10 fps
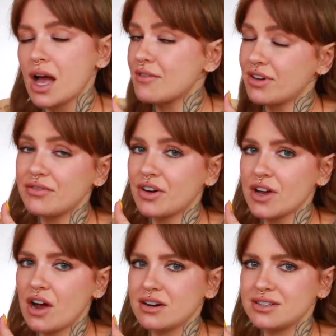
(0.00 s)
I find
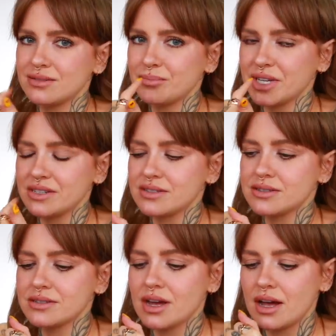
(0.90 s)
very hard
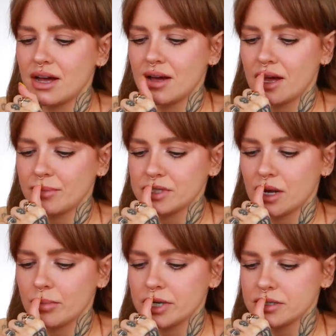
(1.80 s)
because uh, I have my
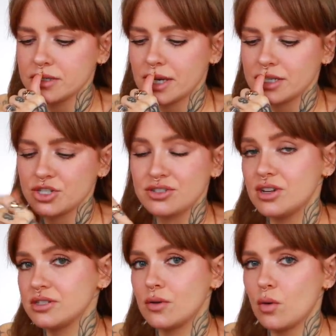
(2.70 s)
tongue pierced and it just
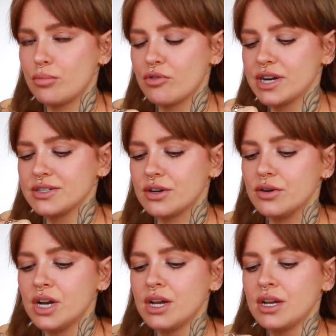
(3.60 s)
doesn't cooperate. So,
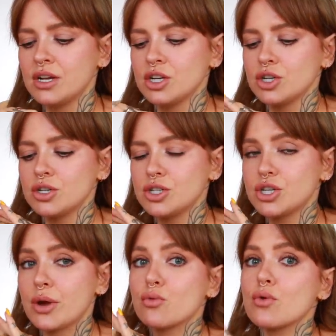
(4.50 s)

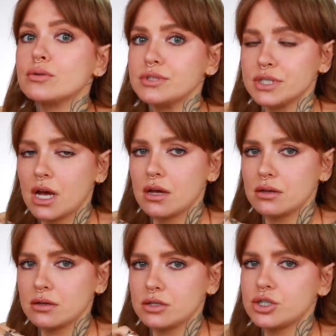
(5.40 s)
Sherosa,
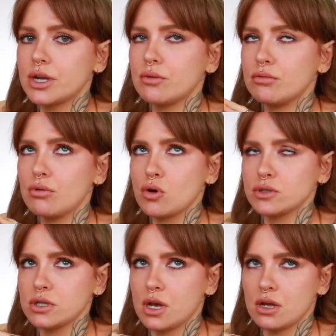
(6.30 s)

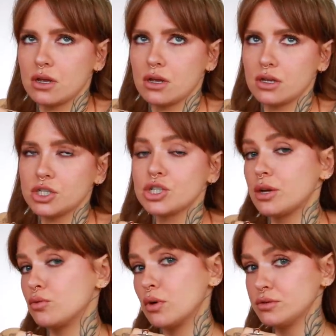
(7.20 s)
Sherosa,
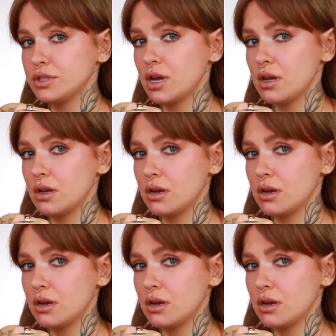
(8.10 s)
Sherosa?